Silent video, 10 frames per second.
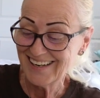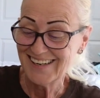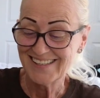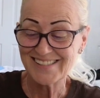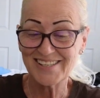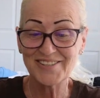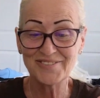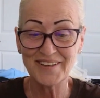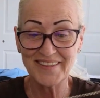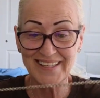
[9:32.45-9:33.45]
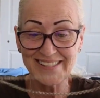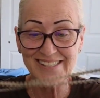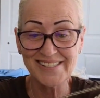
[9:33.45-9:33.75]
So this is a